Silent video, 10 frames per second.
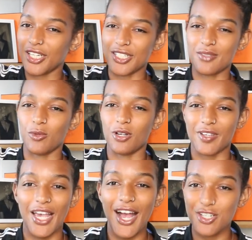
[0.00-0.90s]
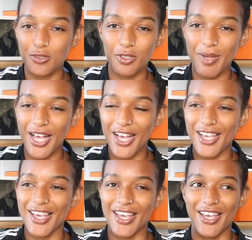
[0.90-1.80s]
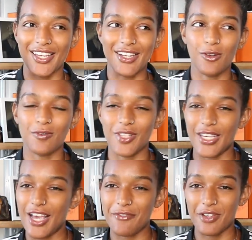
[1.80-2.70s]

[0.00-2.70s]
It's more of a casual bag, and I don't feel like I have